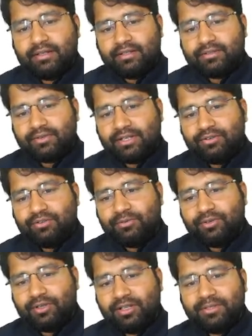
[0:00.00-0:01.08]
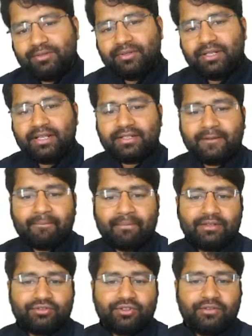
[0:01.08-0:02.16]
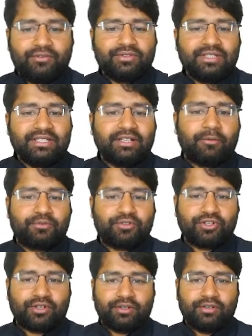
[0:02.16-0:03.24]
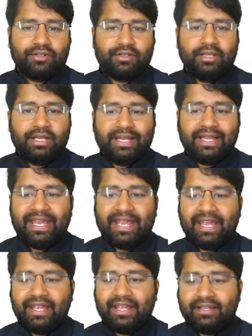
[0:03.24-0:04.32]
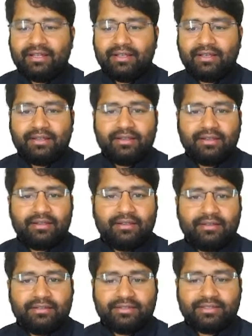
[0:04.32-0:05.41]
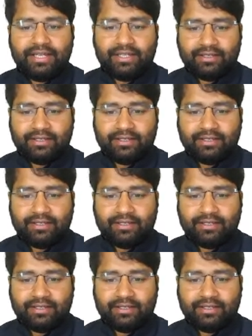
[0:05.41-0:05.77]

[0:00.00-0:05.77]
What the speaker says: So I hope you all able to connect. So if you see the option A 3,